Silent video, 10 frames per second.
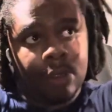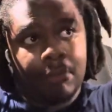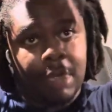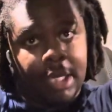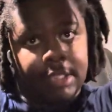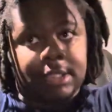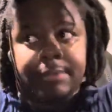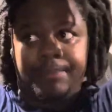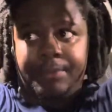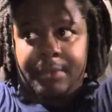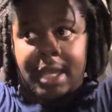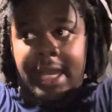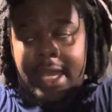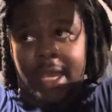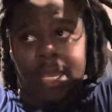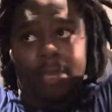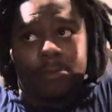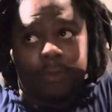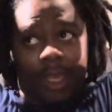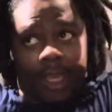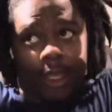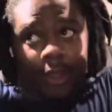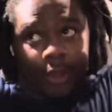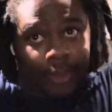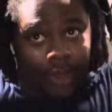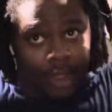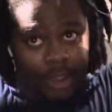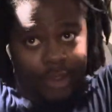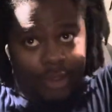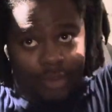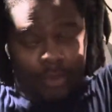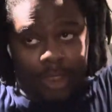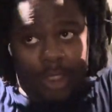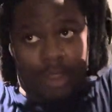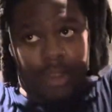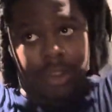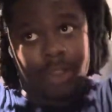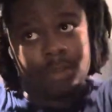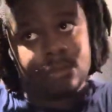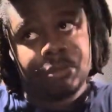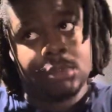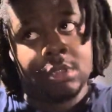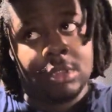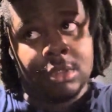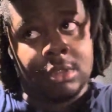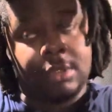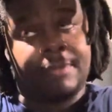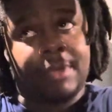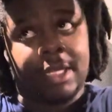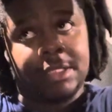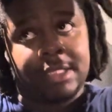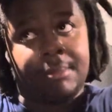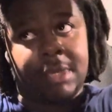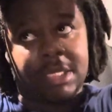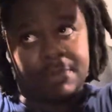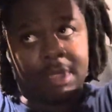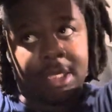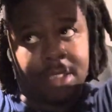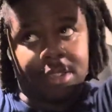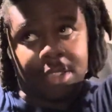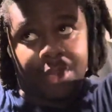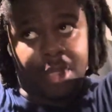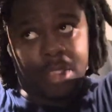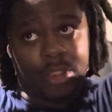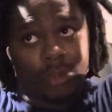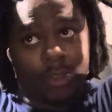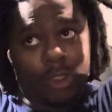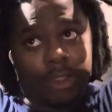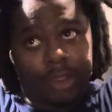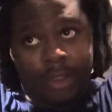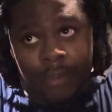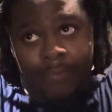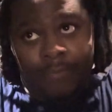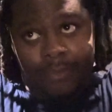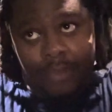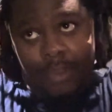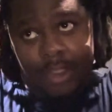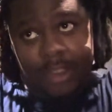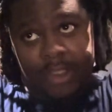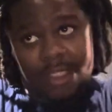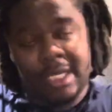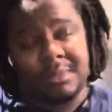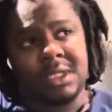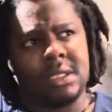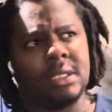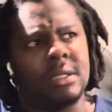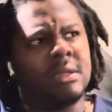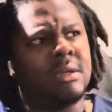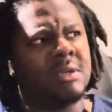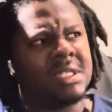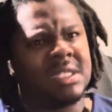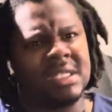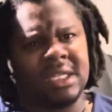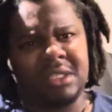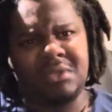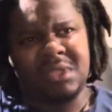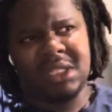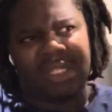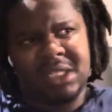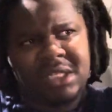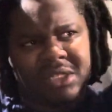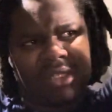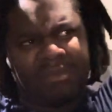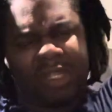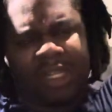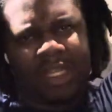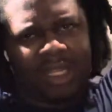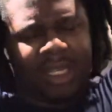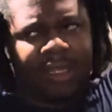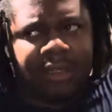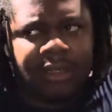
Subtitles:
But I have a 32-inch. You find this at Best Buy. It's a 32-inch. It's a Samsung, I want to say it's like Q60 or something like that.